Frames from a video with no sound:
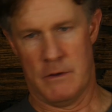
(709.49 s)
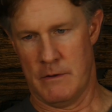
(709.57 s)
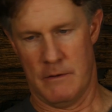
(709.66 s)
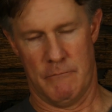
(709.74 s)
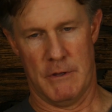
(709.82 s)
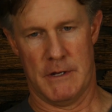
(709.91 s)

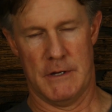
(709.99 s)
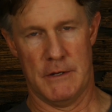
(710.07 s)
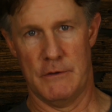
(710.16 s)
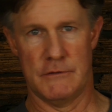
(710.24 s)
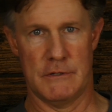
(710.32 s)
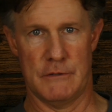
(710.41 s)
I'm thinking he
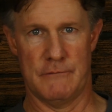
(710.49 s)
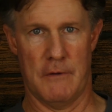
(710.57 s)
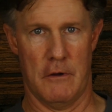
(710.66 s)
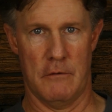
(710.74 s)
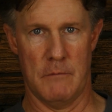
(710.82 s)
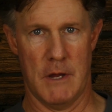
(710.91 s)
used his
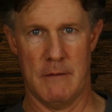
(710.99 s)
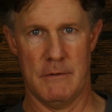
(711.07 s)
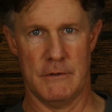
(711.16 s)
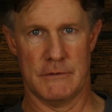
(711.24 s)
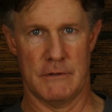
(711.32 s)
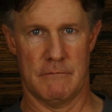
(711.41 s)
phone maybe
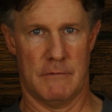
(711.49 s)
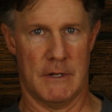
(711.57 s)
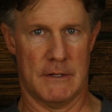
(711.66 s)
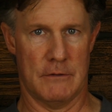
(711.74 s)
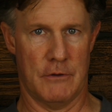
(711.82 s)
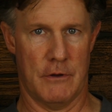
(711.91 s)
just to
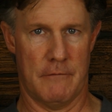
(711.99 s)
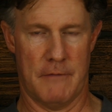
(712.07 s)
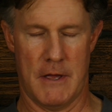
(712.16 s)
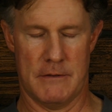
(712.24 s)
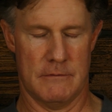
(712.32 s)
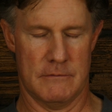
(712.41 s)
get the light off
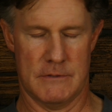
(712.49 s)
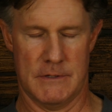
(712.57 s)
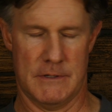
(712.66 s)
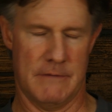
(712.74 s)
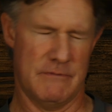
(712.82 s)
that to give